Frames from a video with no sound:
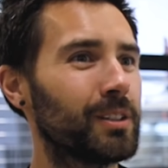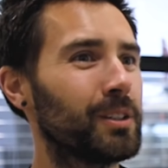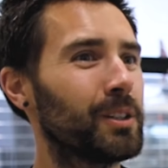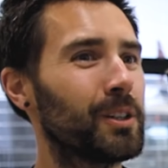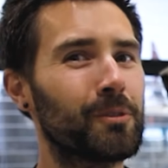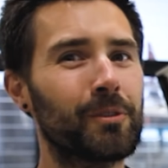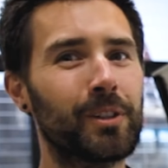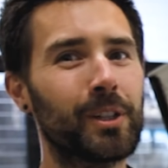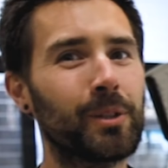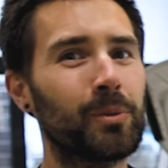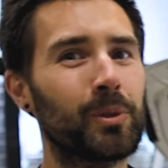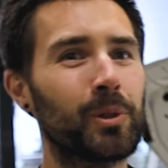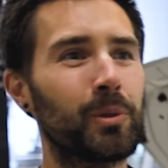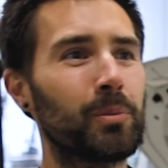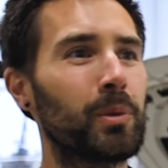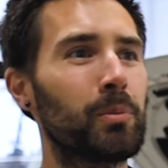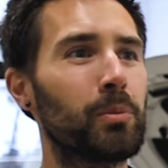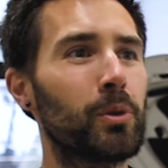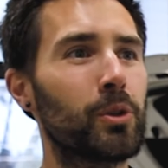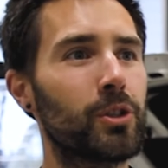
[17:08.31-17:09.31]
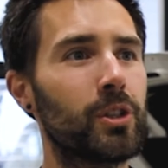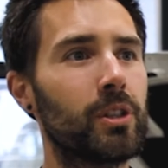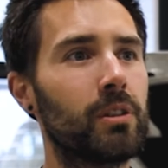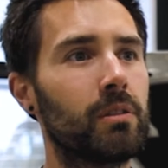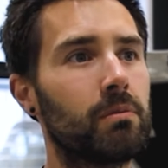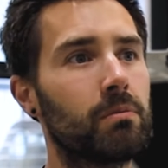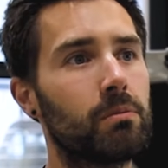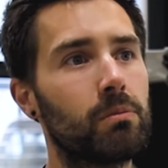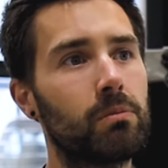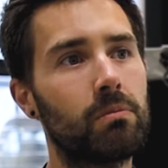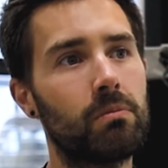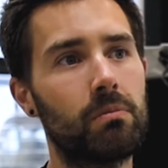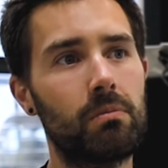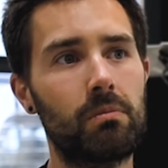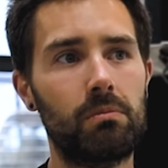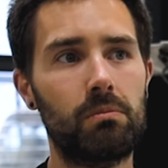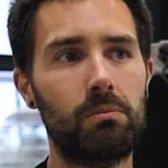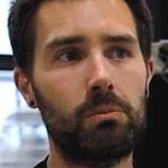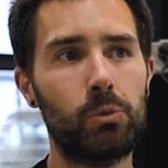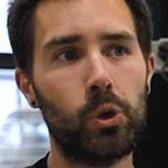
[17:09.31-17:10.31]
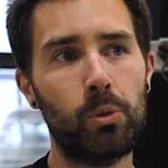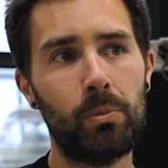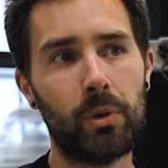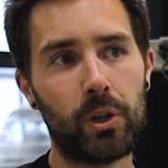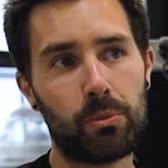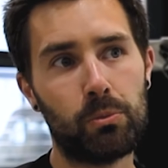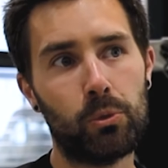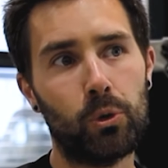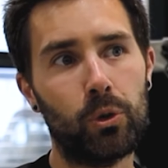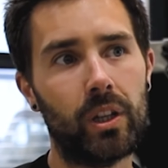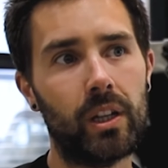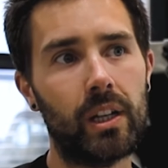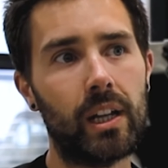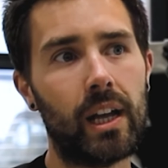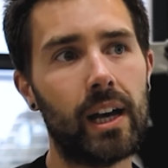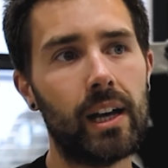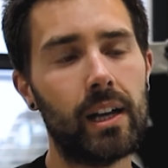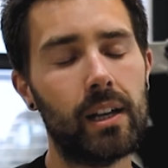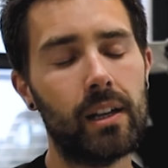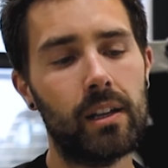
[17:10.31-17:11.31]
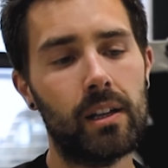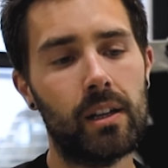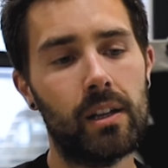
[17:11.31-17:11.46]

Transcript: I don't really want to be pushing too much more than that.